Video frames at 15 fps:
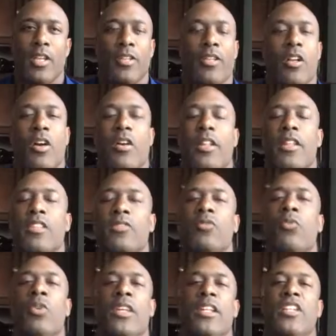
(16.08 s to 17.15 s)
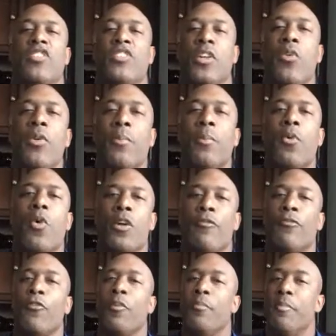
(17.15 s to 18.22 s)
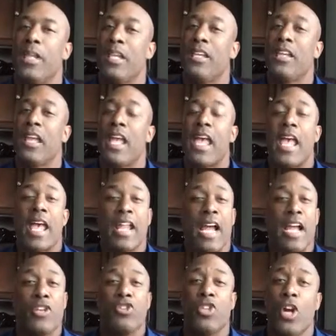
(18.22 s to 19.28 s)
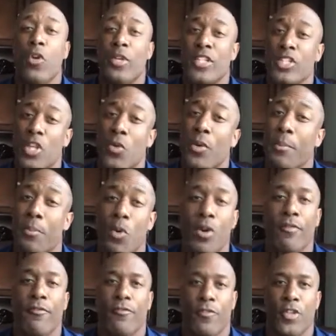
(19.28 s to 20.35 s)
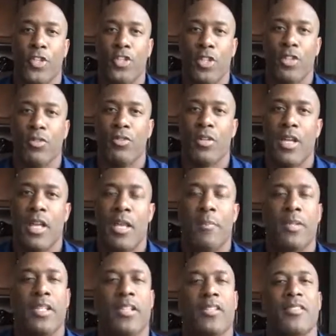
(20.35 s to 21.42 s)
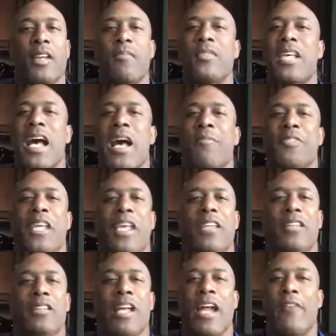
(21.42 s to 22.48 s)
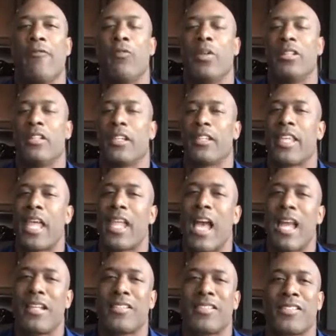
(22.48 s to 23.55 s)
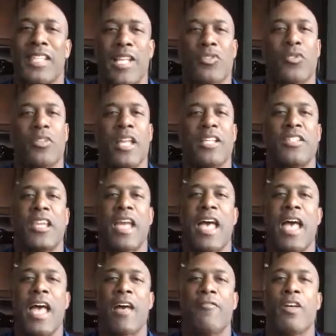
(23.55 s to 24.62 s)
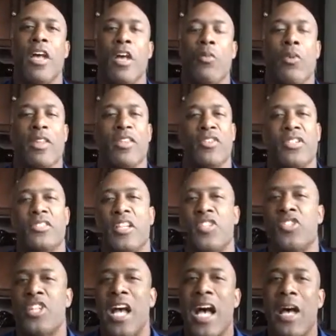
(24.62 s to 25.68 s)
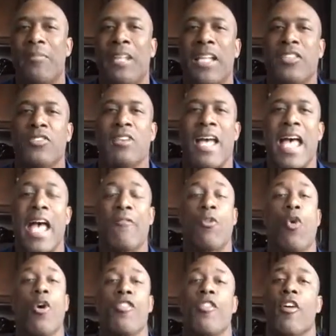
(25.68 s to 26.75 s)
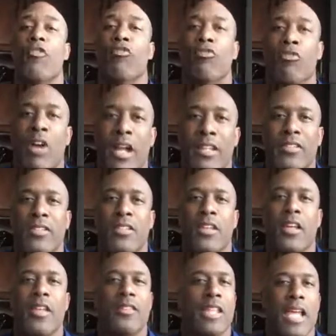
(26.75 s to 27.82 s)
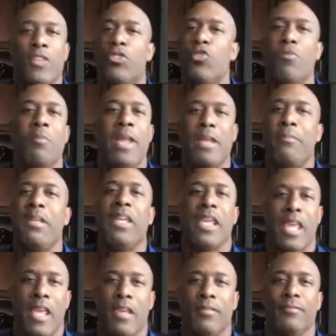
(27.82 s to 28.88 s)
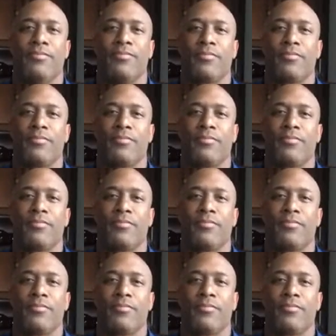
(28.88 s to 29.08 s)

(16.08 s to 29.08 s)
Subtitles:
You know, this one is so important for me, and I know it's so important for you. Because sometimes in life, with the chaotic schedule that you have, whether it's the job that you have or the rut that you may be in,